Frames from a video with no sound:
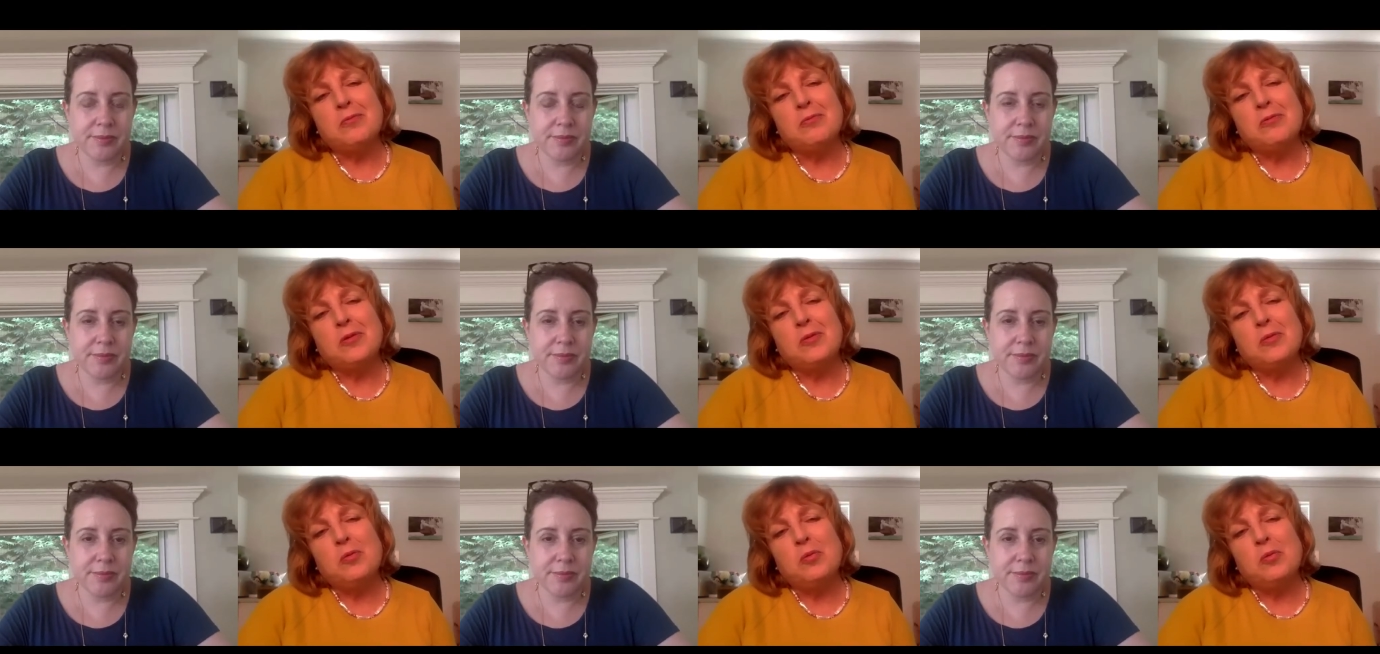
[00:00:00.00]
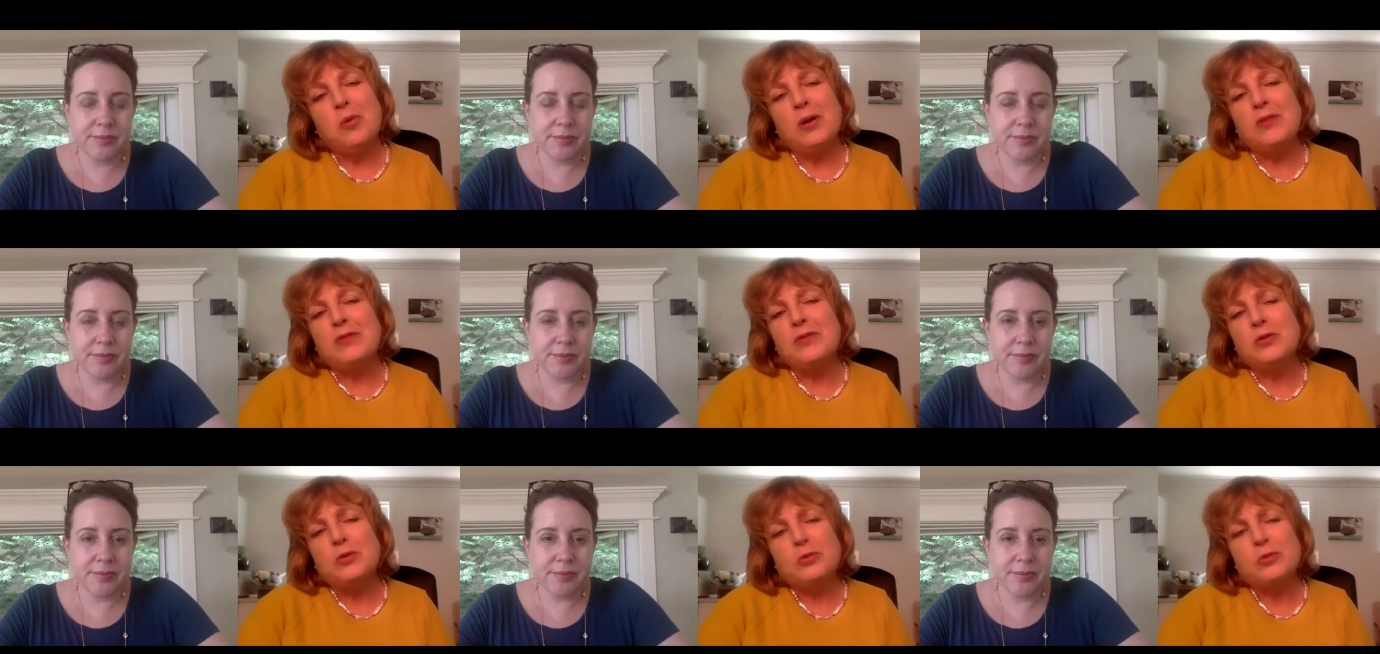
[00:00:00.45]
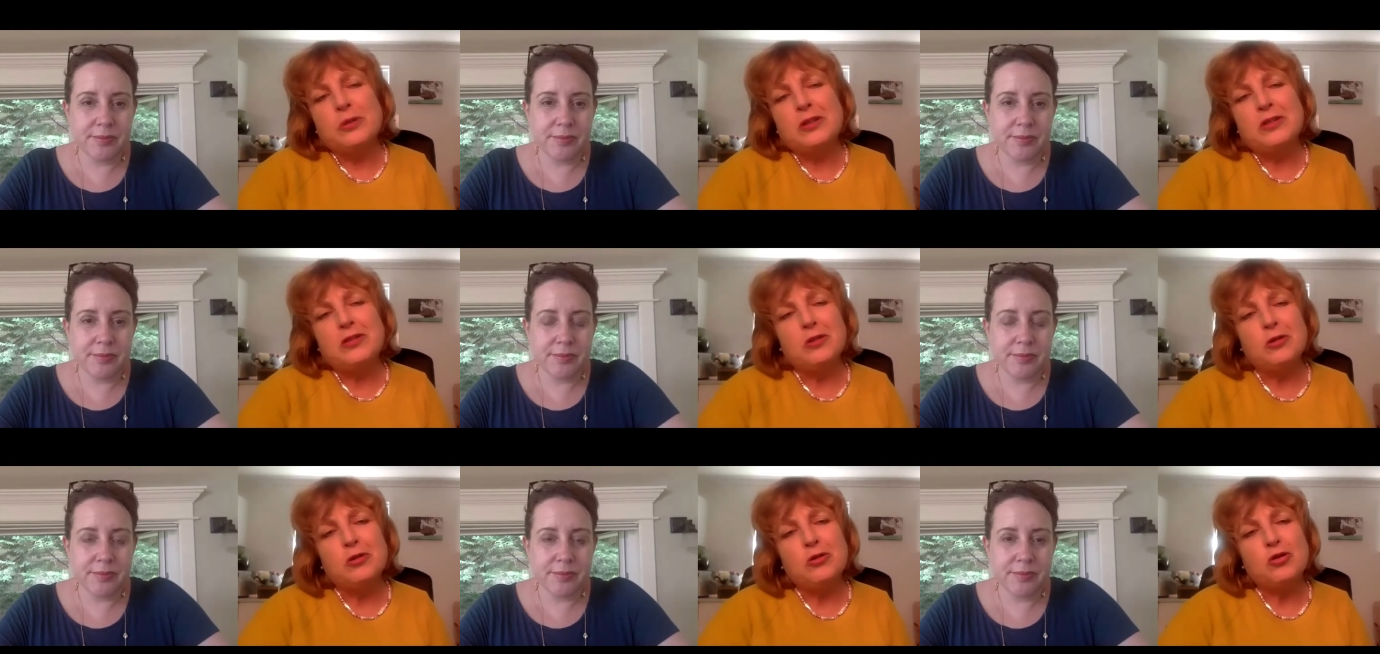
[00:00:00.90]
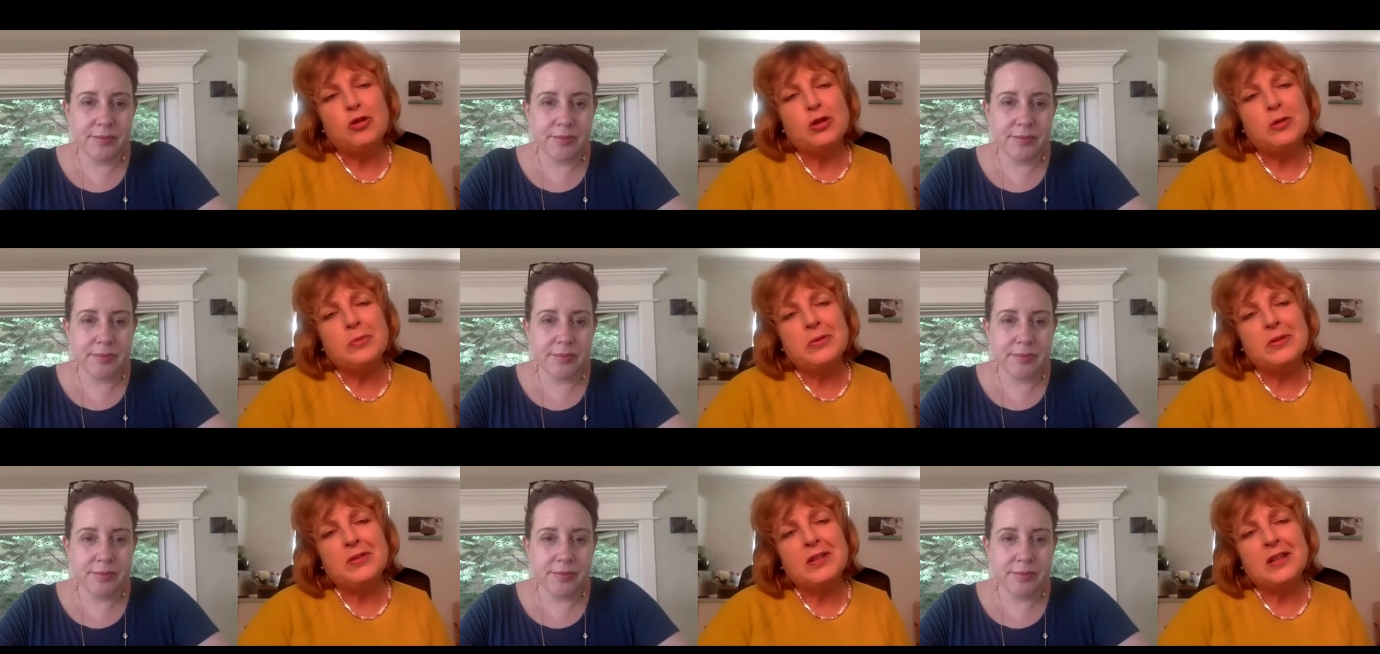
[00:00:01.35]
Speaker 1: from one of your research
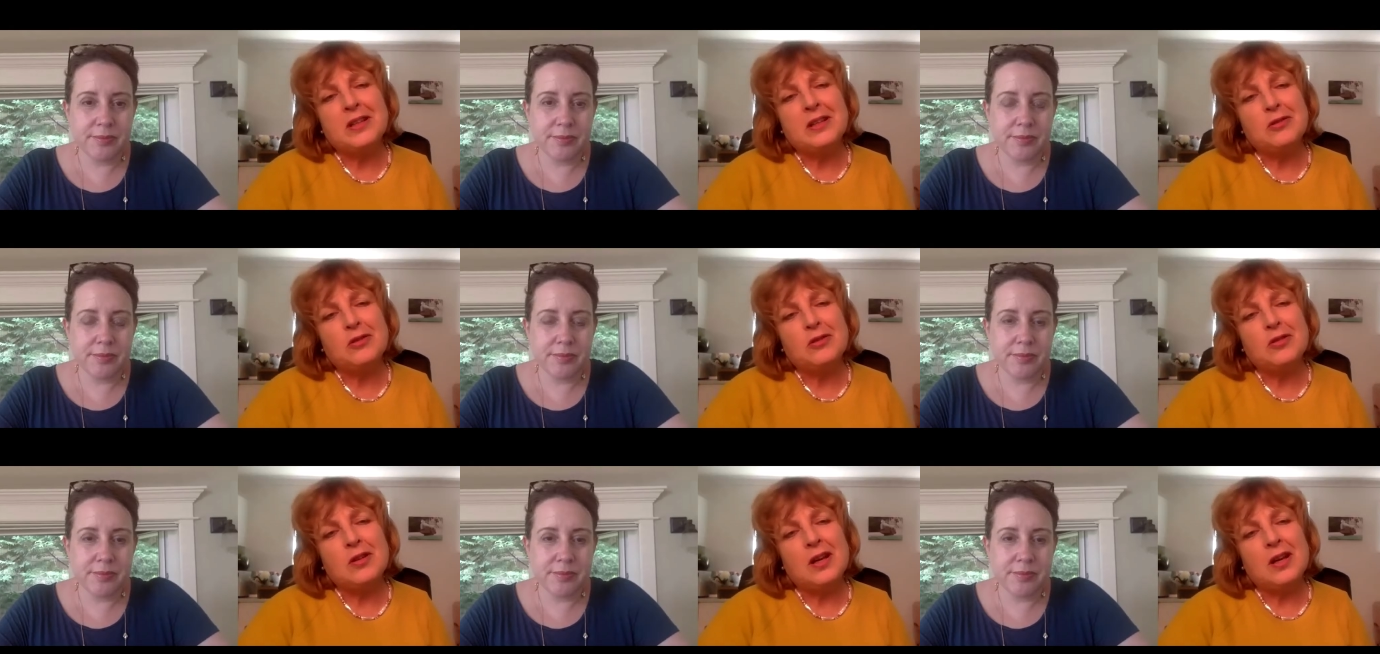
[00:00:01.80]
trips that